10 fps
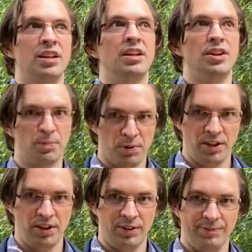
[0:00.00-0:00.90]
the
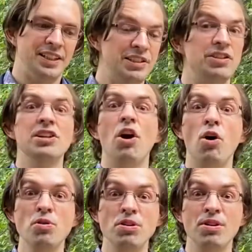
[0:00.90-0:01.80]
printer. He's the
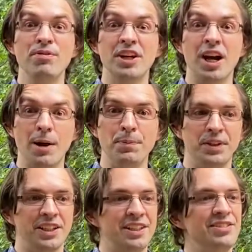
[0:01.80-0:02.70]
owner of the company.
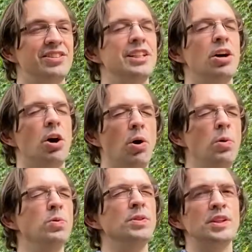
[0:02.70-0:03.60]
He's the
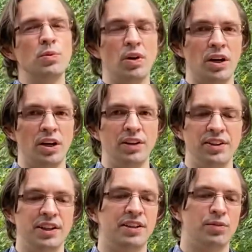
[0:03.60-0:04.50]
only one
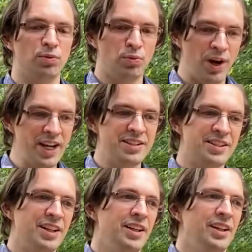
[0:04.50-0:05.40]
that can write
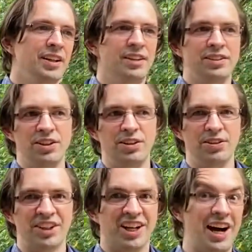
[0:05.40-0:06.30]
the
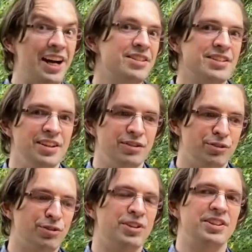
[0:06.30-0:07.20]
content
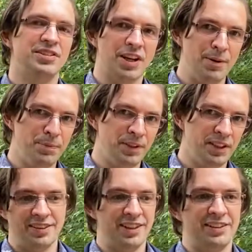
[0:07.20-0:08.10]
for this company
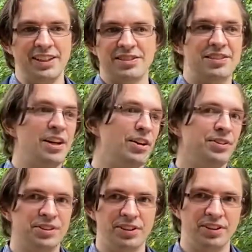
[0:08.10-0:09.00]
that they sell
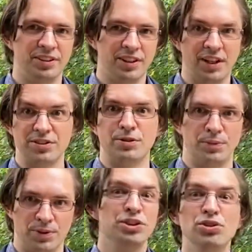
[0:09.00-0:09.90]
to
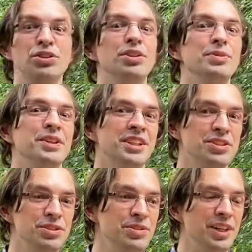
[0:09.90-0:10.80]
customers. You're the only one that can
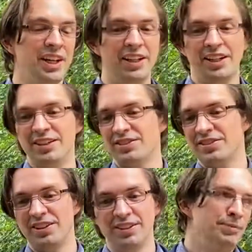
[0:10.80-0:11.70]
do that, and it's
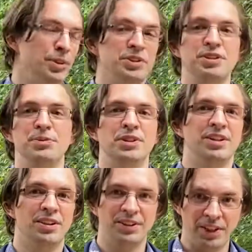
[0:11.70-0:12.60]
a
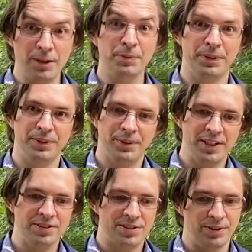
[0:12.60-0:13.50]
multi-million-dollar company, right?
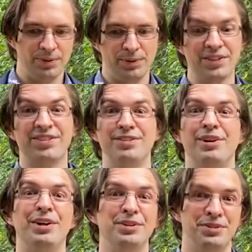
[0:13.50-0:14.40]
So what's the
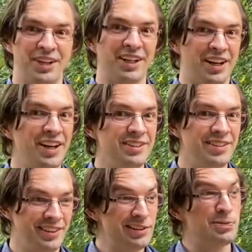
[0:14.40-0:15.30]
value of that
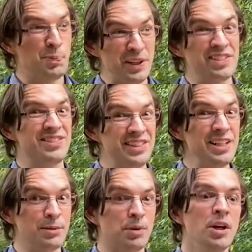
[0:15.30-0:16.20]
content? It's pretty
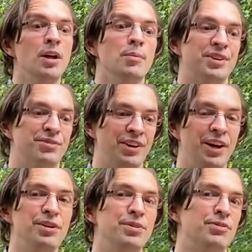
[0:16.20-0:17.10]
steep, but the
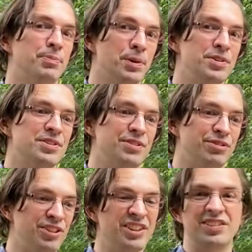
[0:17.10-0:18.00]
value of a person
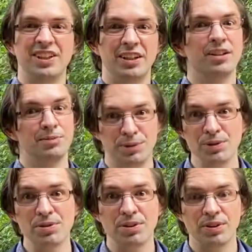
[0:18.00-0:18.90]
fixing a
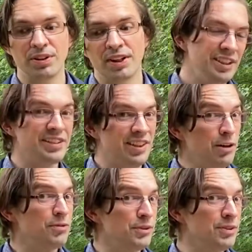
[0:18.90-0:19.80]
computer, it's
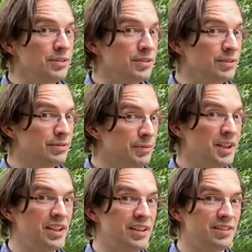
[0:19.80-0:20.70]
helpful,
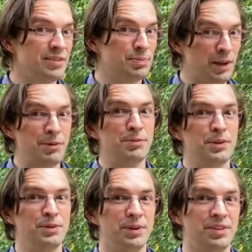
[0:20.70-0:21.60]
but it's probably
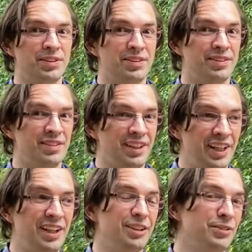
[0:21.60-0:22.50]
worth a
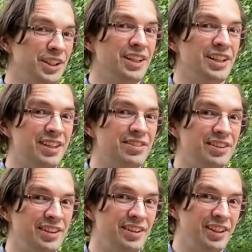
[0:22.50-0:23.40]
hell of a lot less
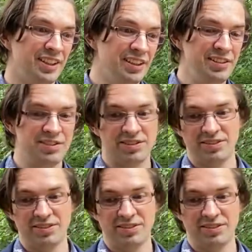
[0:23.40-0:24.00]
than like he's,